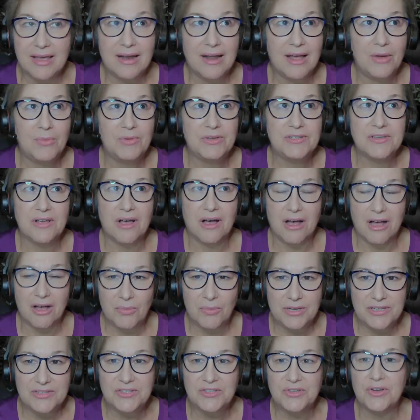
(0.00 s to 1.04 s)
And I was
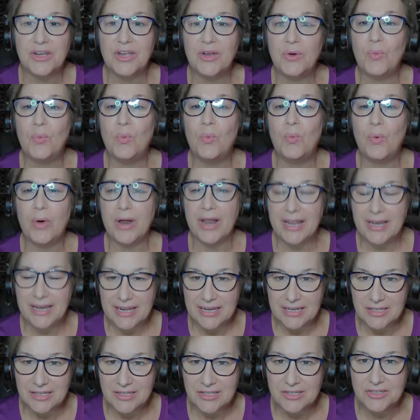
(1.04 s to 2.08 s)
always doing what I
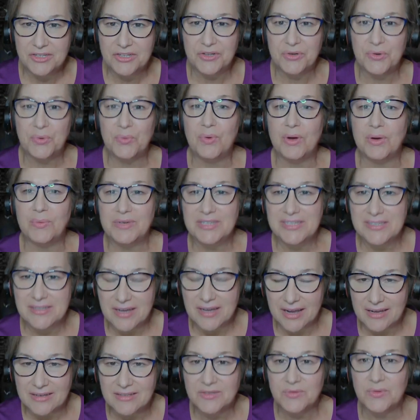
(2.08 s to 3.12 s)
needed to do. What was
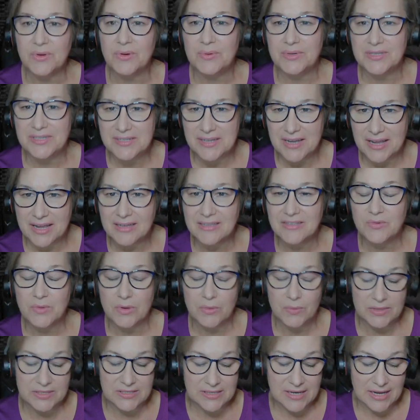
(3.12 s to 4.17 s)
next? What was next?
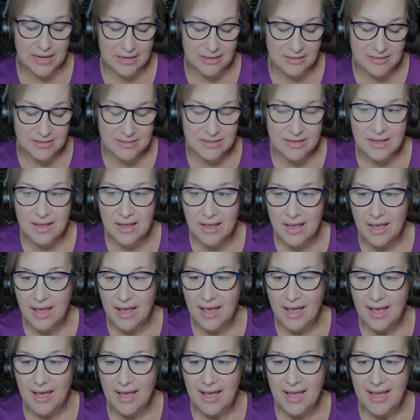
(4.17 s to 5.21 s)
What was next?
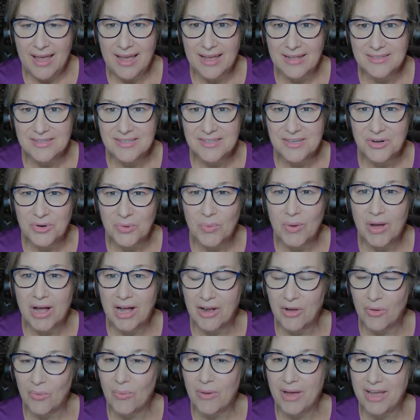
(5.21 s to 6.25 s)
And so to
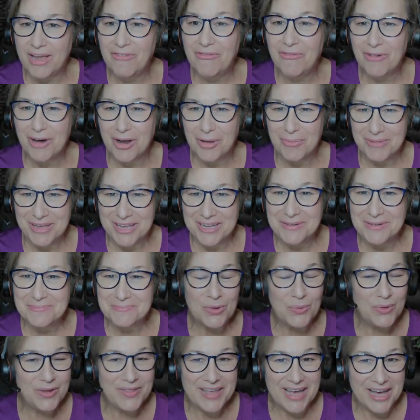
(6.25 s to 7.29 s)
walk away from it
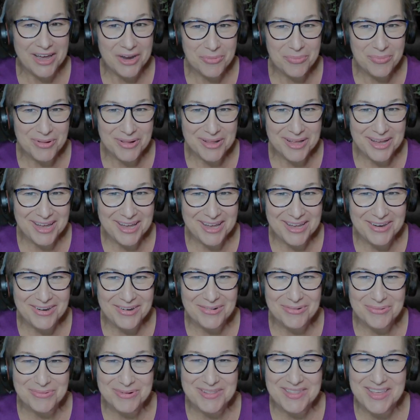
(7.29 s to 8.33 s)
without a plan,
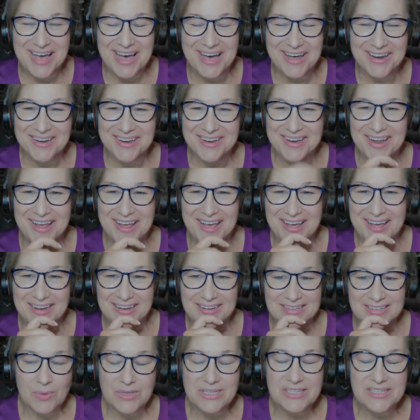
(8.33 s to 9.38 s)
without a net,
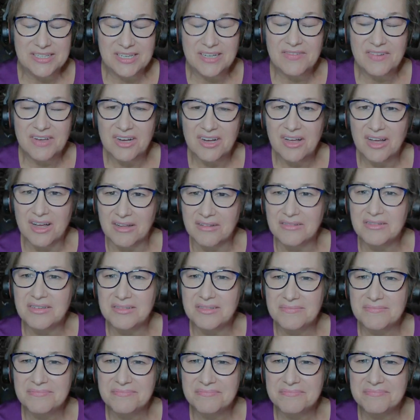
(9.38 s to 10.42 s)
was difficult.
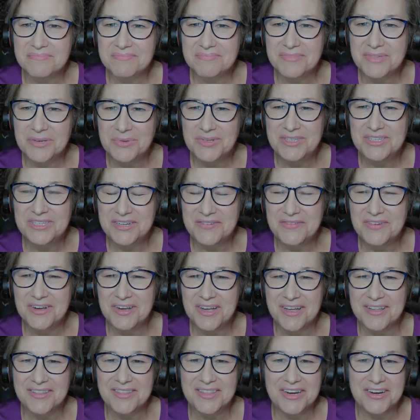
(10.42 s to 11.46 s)
It was
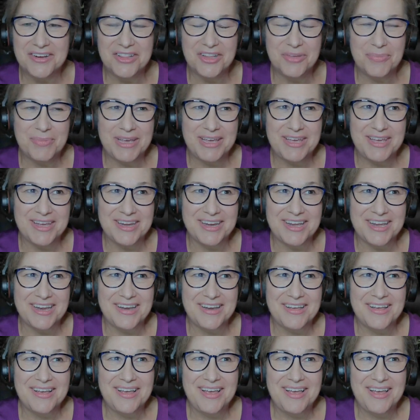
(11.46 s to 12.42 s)
difficult there in the beginning.